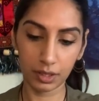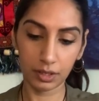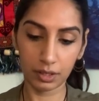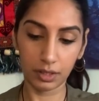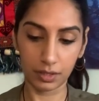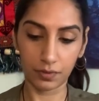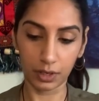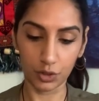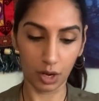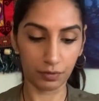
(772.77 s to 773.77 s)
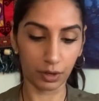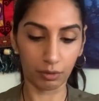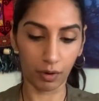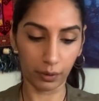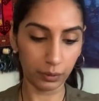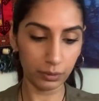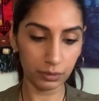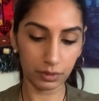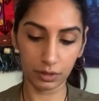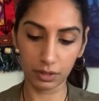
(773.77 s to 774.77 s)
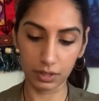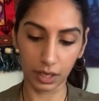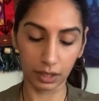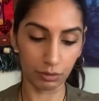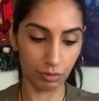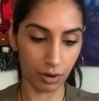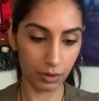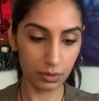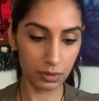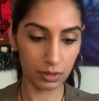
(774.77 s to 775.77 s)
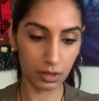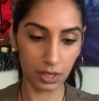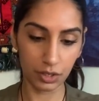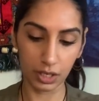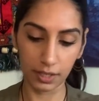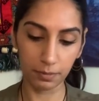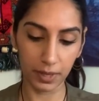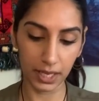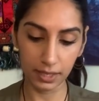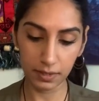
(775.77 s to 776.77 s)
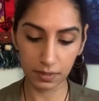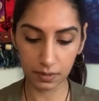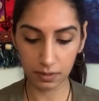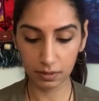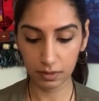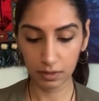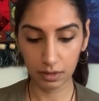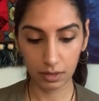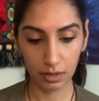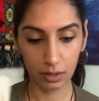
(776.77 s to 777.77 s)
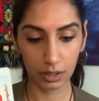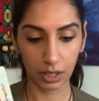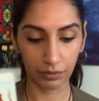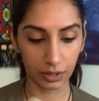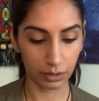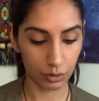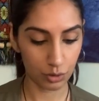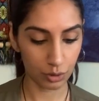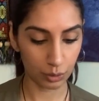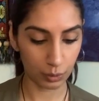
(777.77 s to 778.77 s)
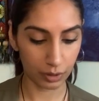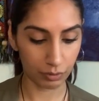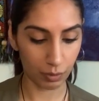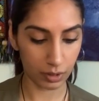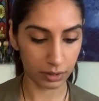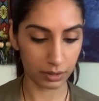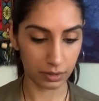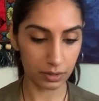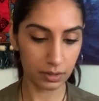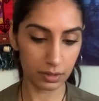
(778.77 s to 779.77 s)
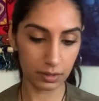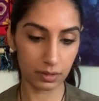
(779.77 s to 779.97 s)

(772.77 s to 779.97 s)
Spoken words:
Let's finish off your row, the second row. Underneath Peace, you have here Two of Wands.